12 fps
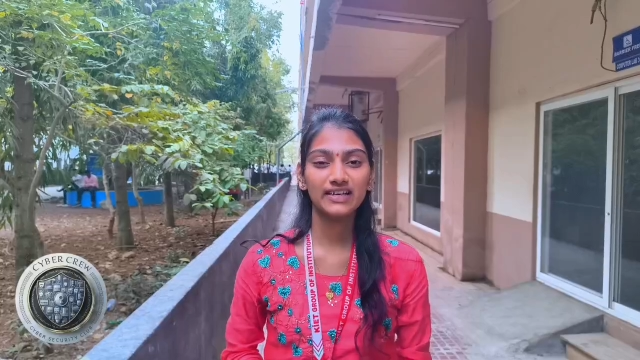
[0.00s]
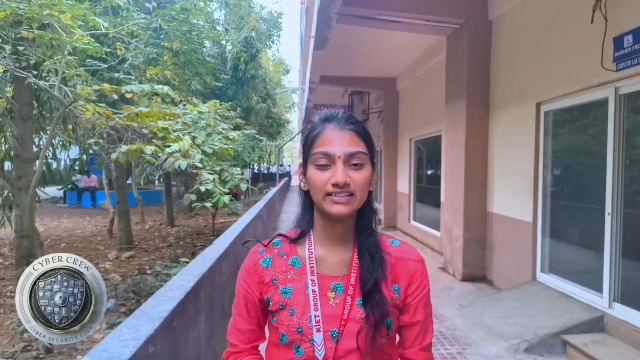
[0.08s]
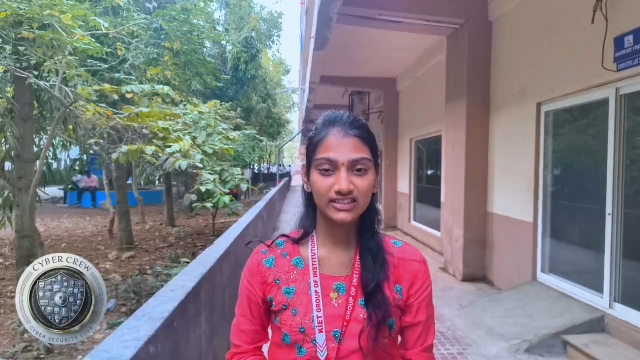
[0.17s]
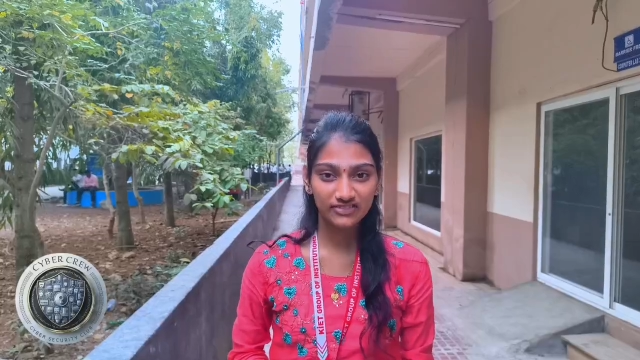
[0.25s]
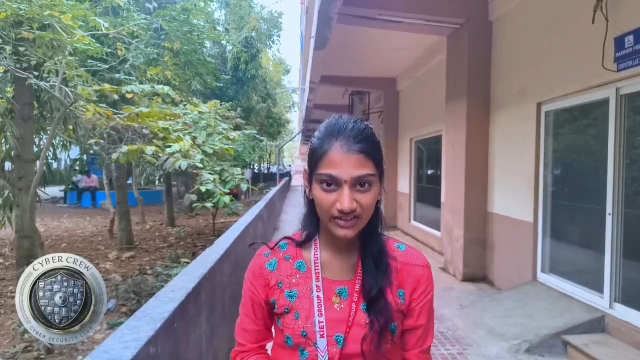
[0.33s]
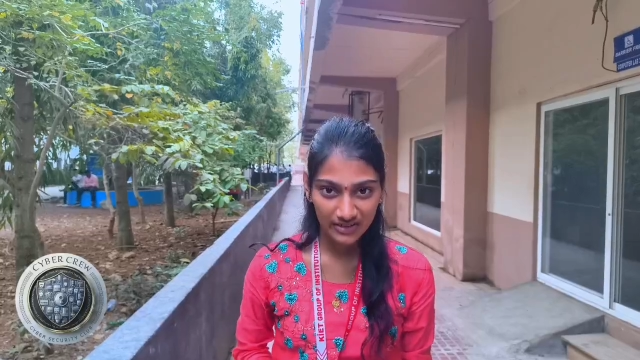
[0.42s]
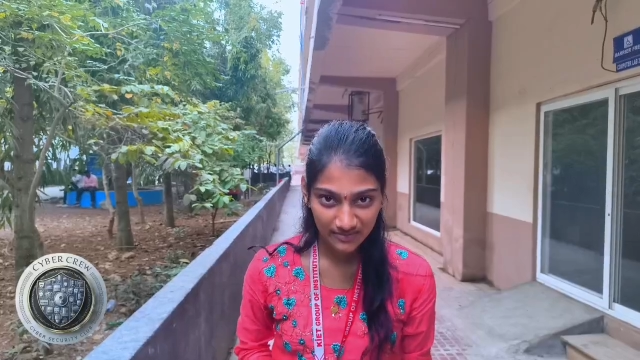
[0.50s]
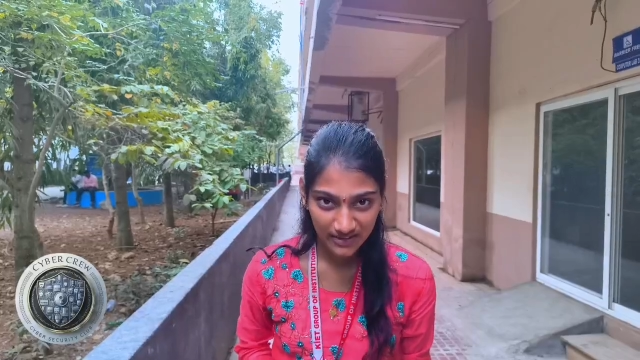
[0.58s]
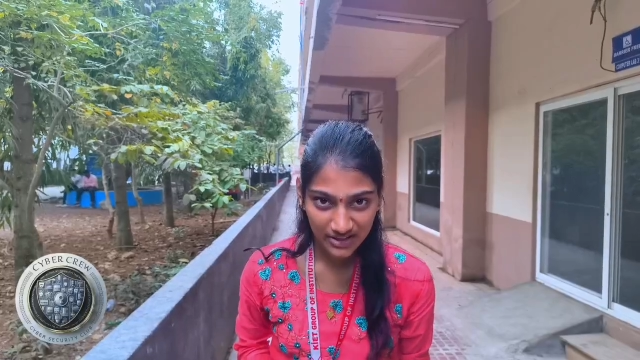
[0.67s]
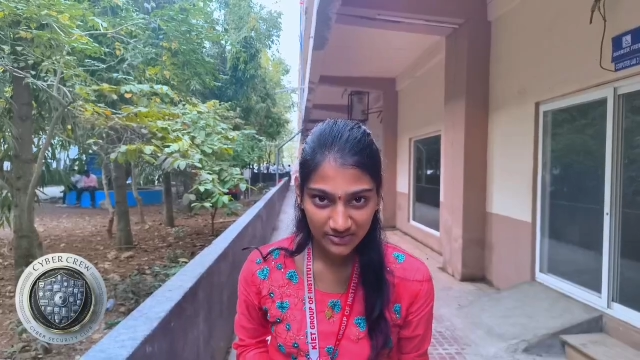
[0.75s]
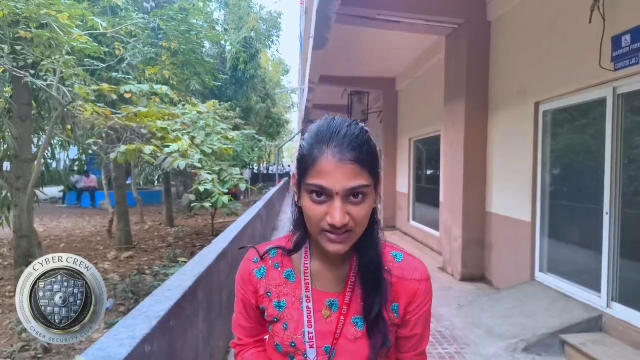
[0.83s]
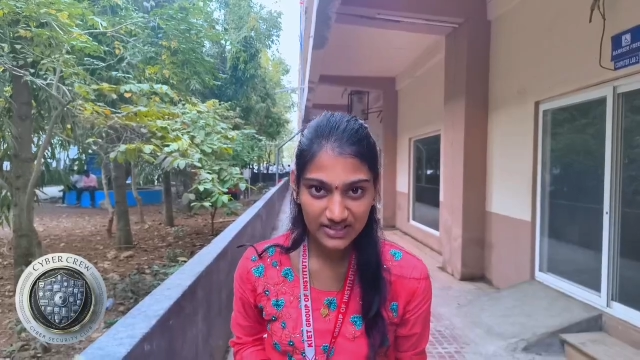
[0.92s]
myself I am
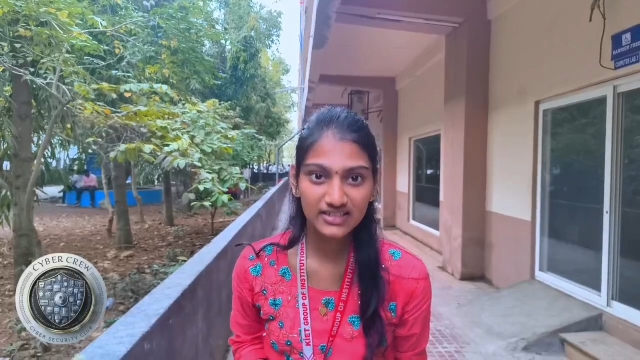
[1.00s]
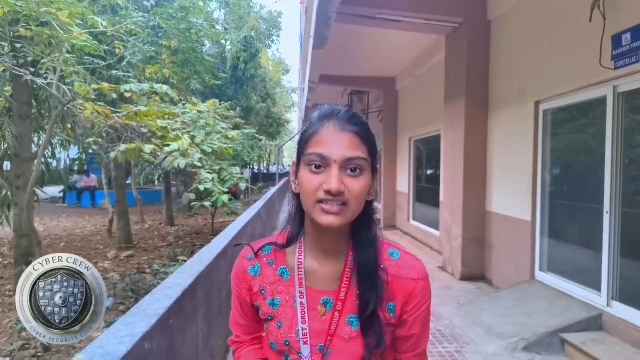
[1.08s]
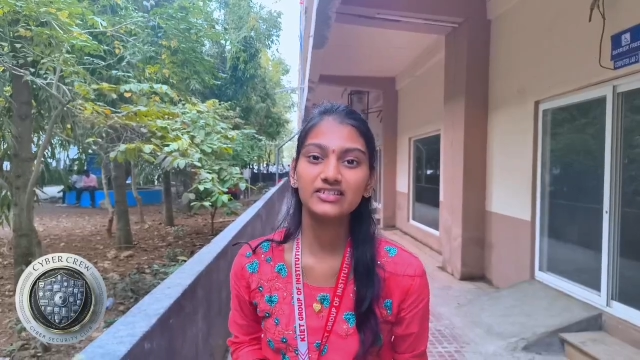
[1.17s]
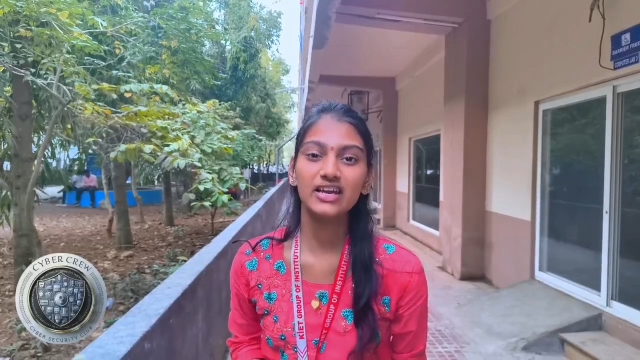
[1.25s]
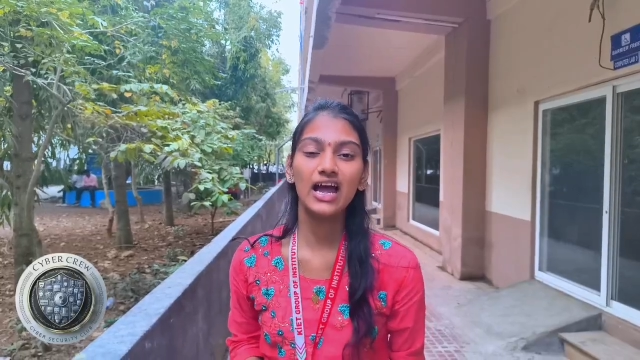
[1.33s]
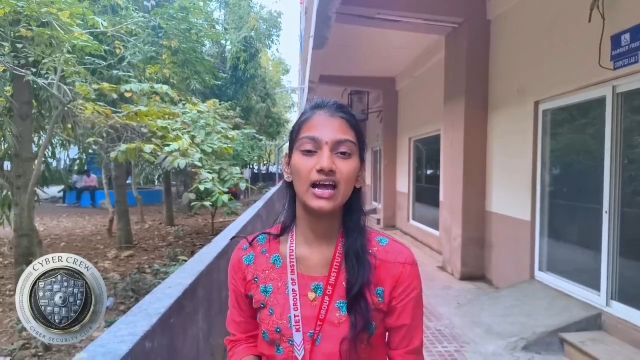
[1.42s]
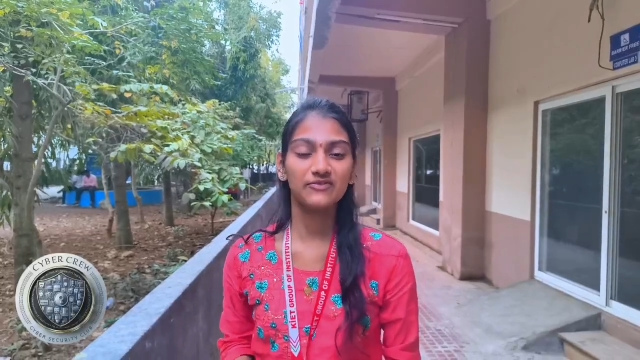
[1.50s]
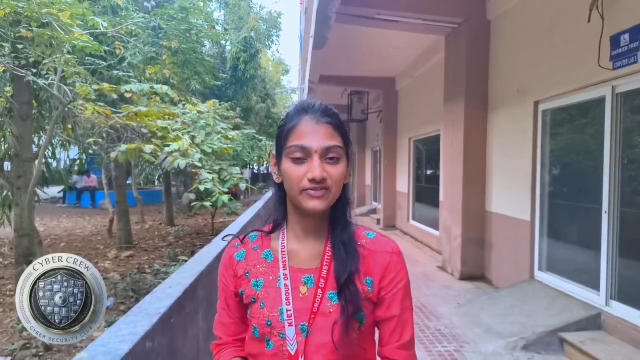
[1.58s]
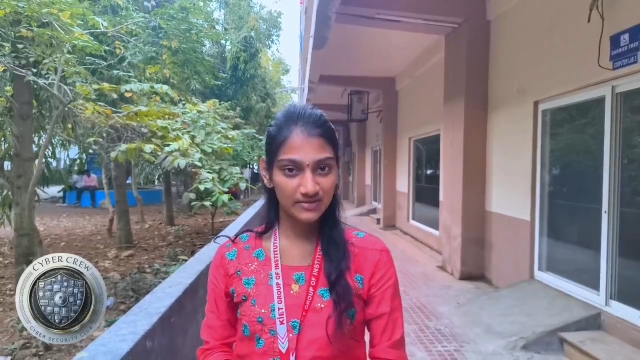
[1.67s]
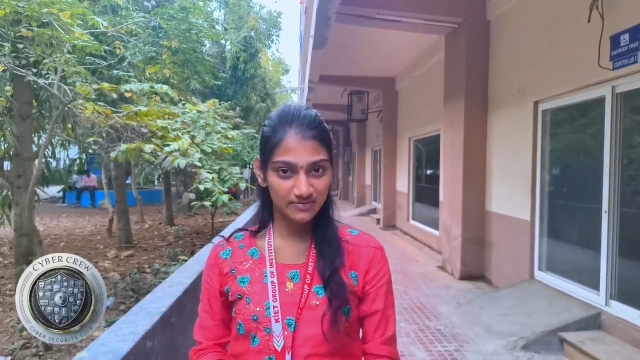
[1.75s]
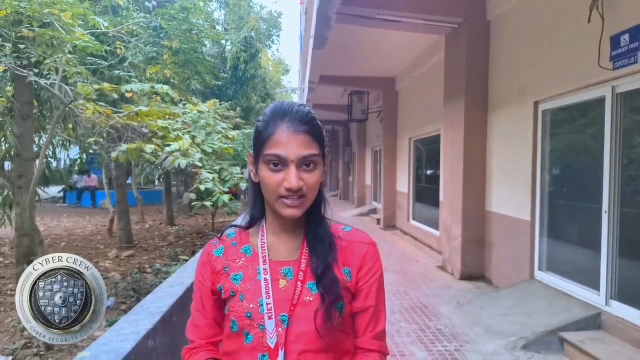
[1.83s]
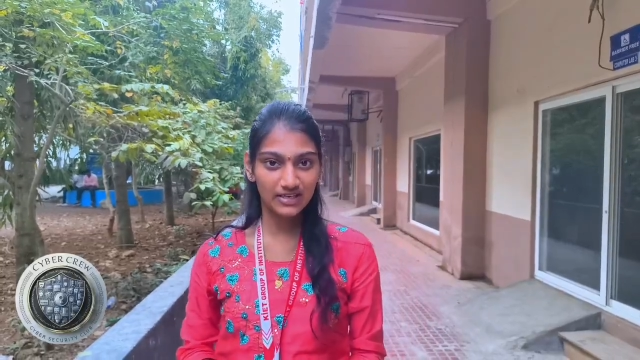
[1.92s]
Grishma Sirisha, I am
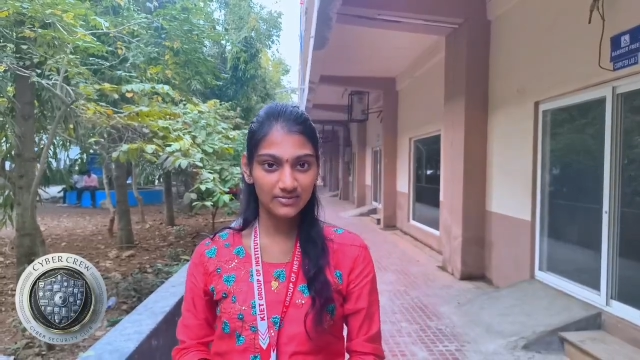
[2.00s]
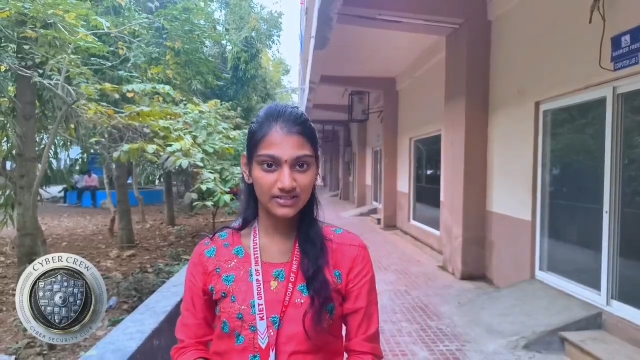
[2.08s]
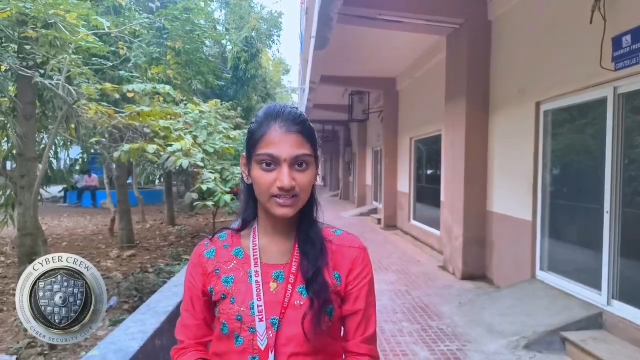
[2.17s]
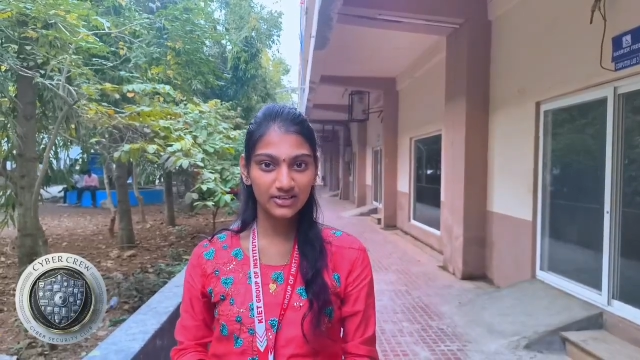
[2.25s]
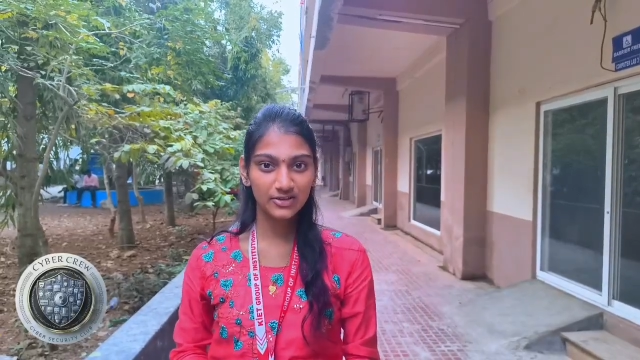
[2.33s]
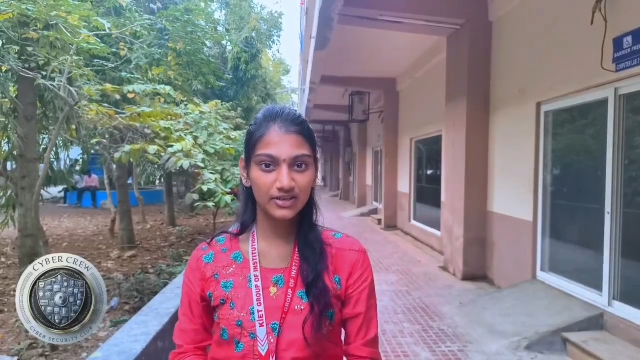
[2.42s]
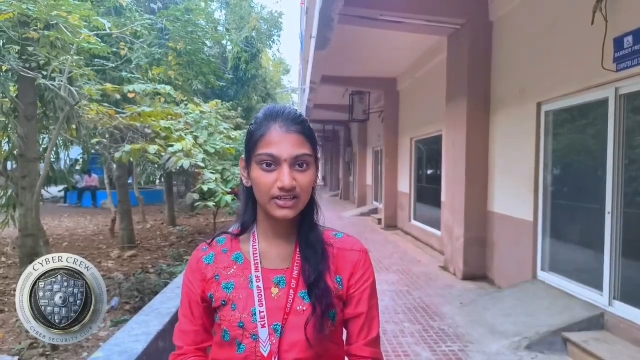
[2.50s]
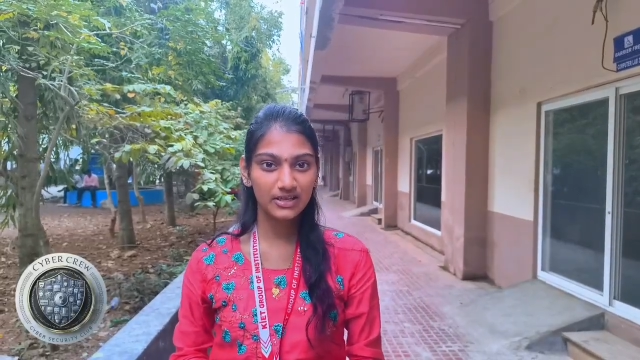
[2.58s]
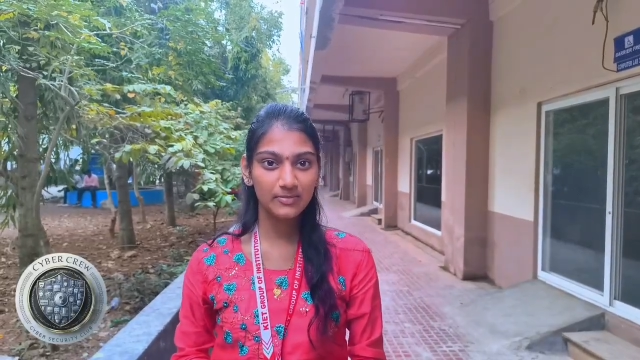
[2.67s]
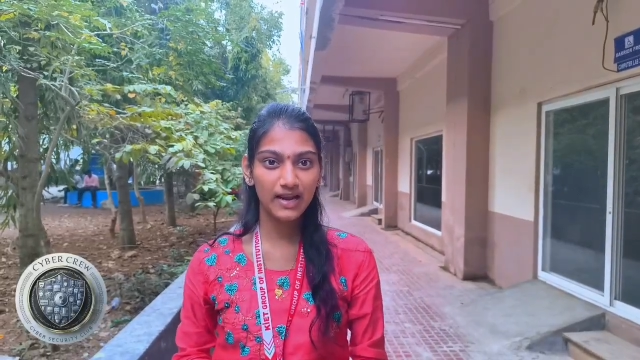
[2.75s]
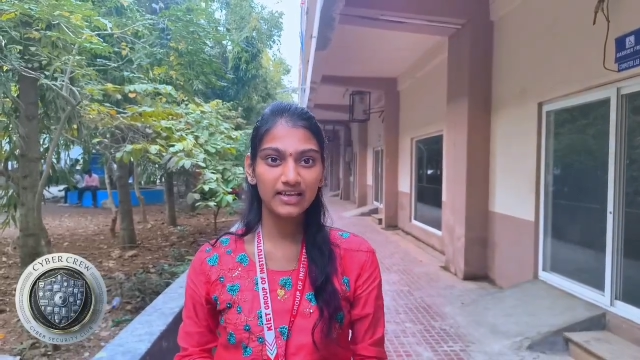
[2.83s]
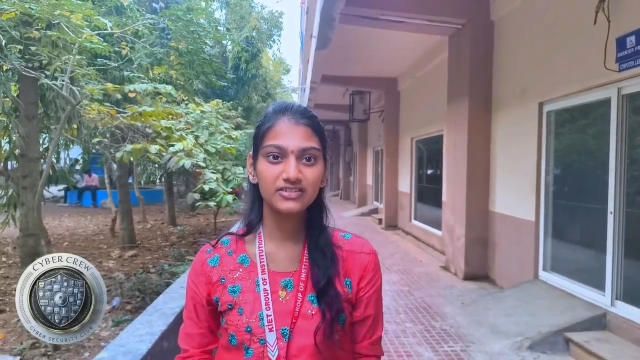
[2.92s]
from Cybersecurity
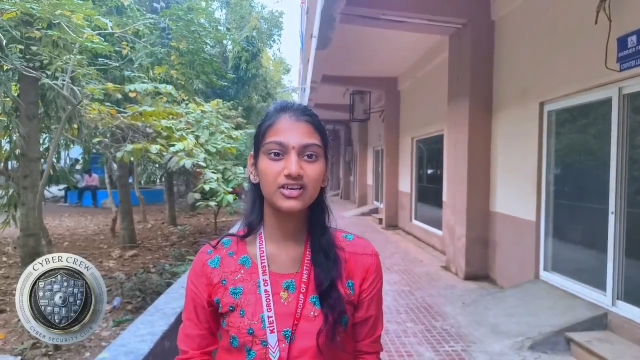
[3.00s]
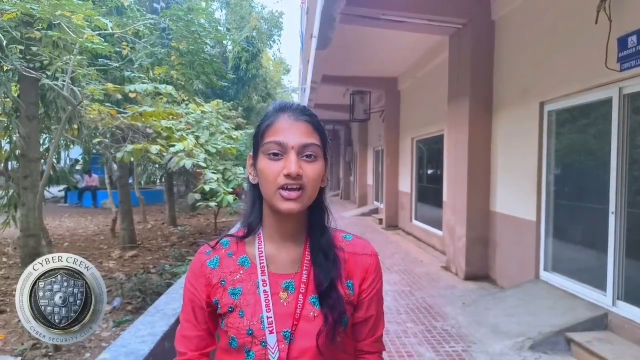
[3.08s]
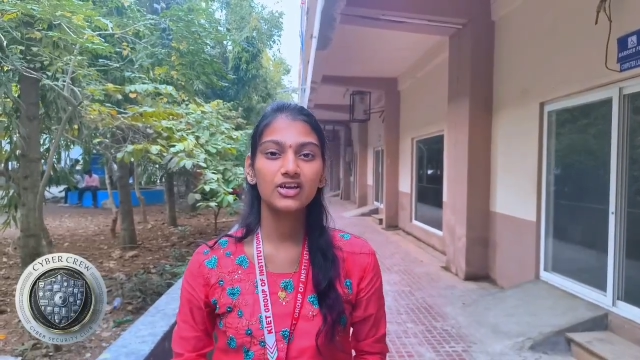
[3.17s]
branch.